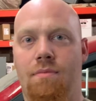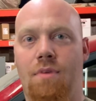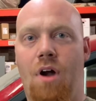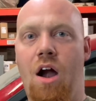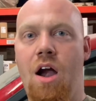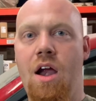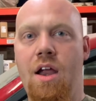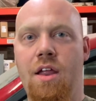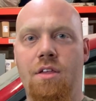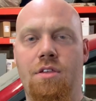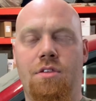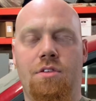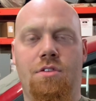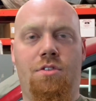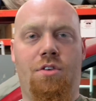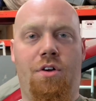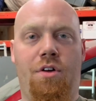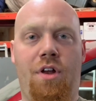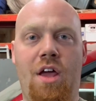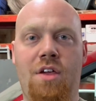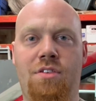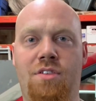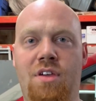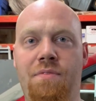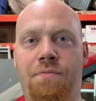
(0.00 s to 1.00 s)
All right, so
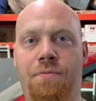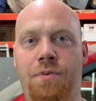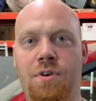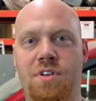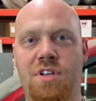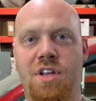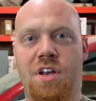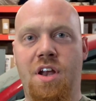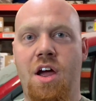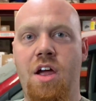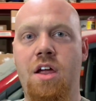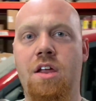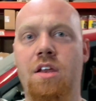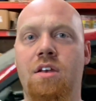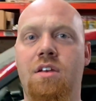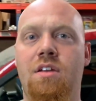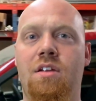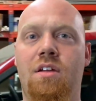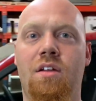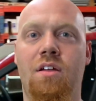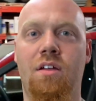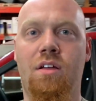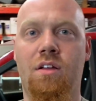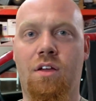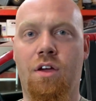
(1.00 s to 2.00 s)
that's it for tonight.
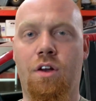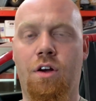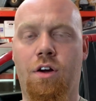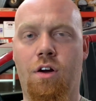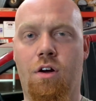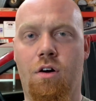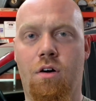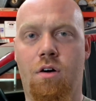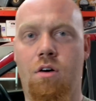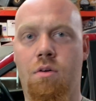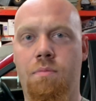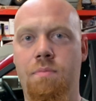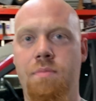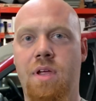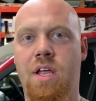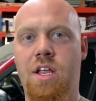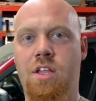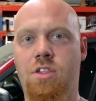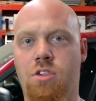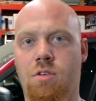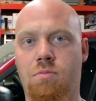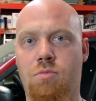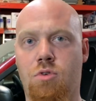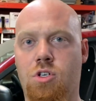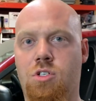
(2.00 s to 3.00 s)
Gonna go home, eat
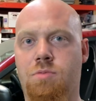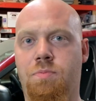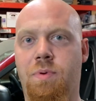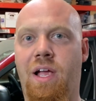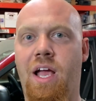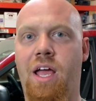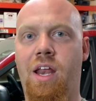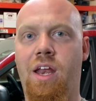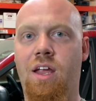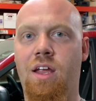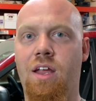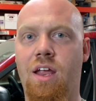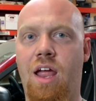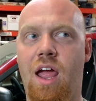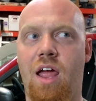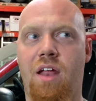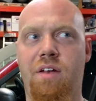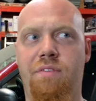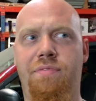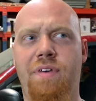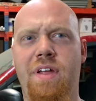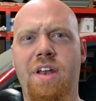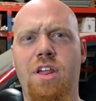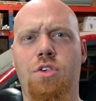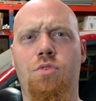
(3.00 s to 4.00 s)
some more spaghetti, and
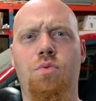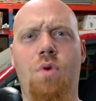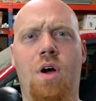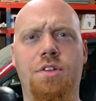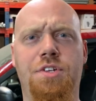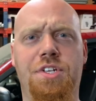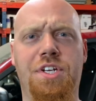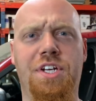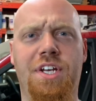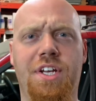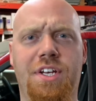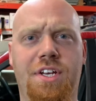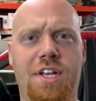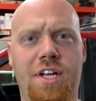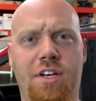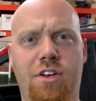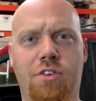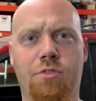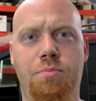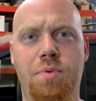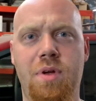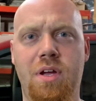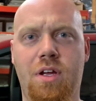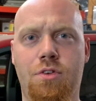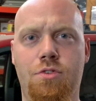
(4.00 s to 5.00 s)
finish watching
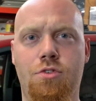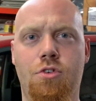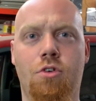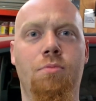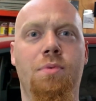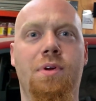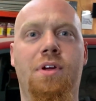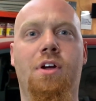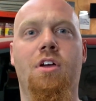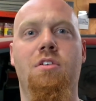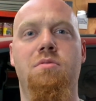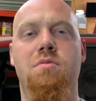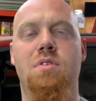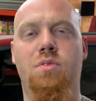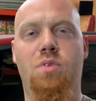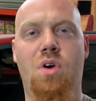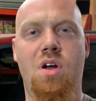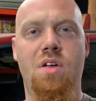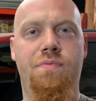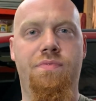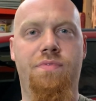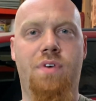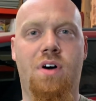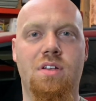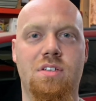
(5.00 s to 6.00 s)
Detective Pikachu because my
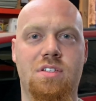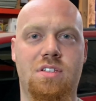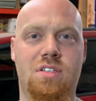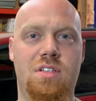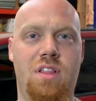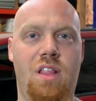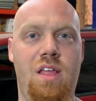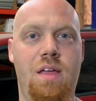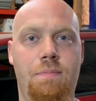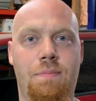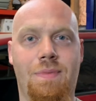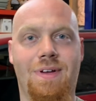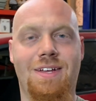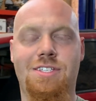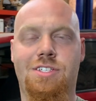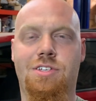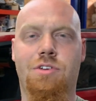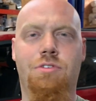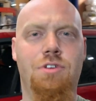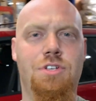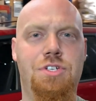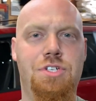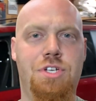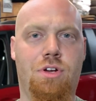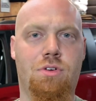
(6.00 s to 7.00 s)
wife falls asleep as
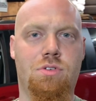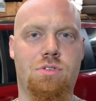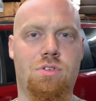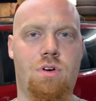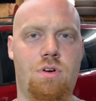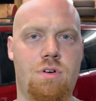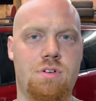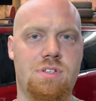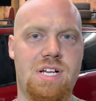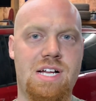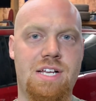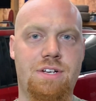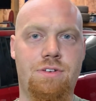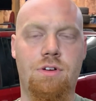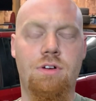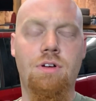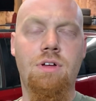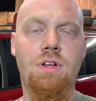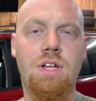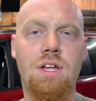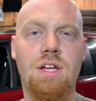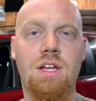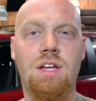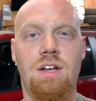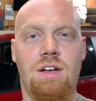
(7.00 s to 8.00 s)
soon as she goes horizontal.
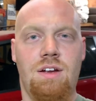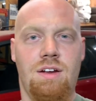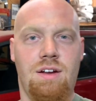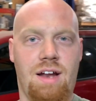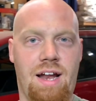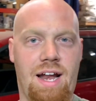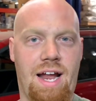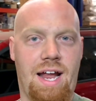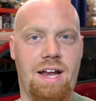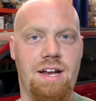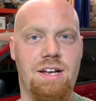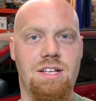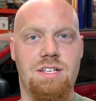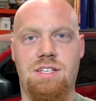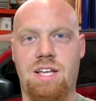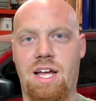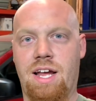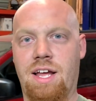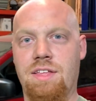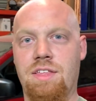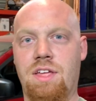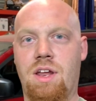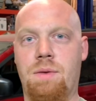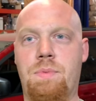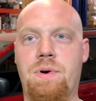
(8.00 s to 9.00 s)
And the
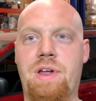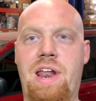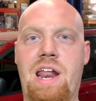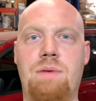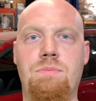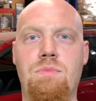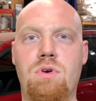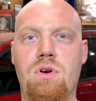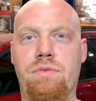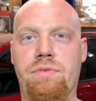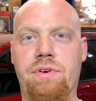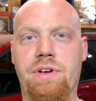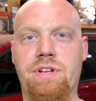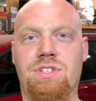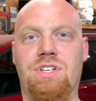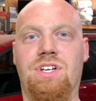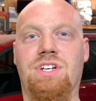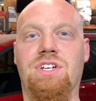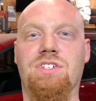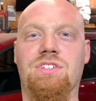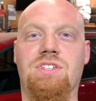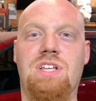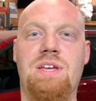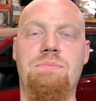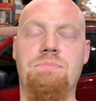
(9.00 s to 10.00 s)
second that I put on a movie, it's like a
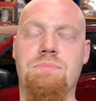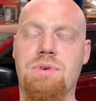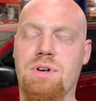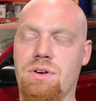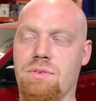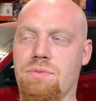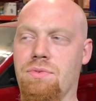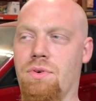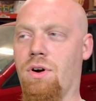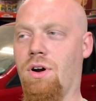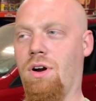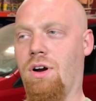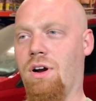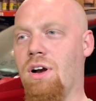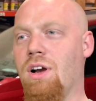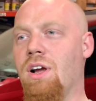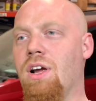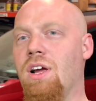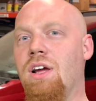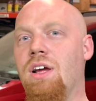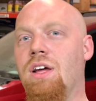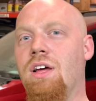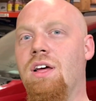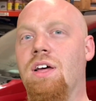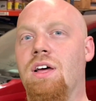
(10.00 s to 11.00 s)
sleeping pill for
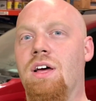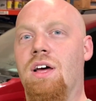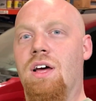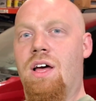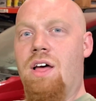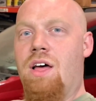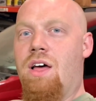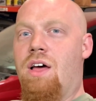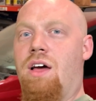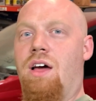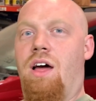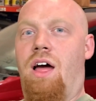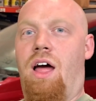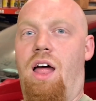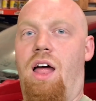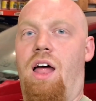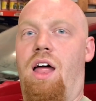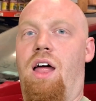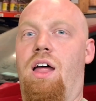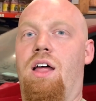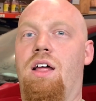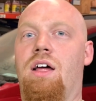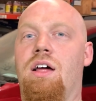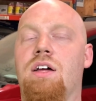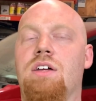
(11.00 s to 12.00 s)

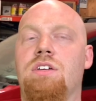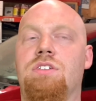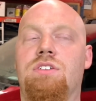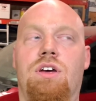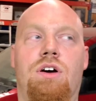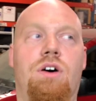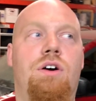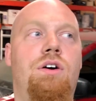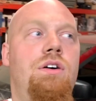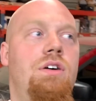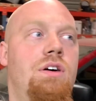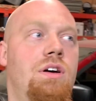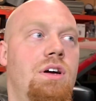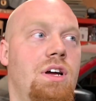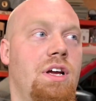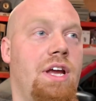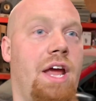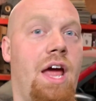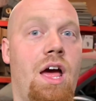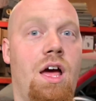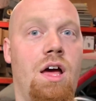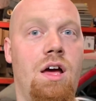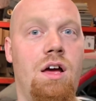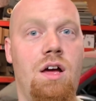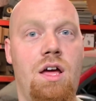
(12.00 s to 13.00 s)
her. So
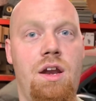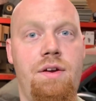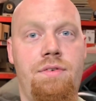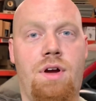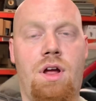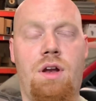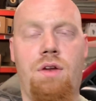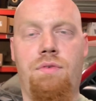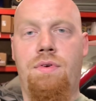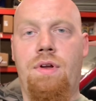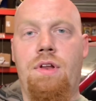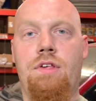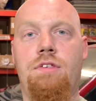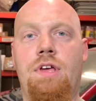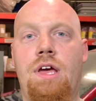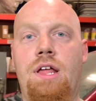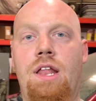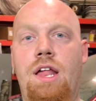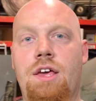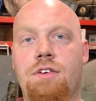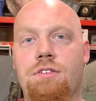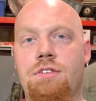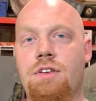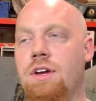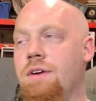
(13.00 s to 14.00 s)
yeah, I never got to finish that
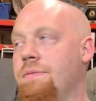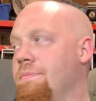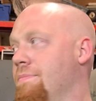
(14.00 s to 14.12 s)
last night.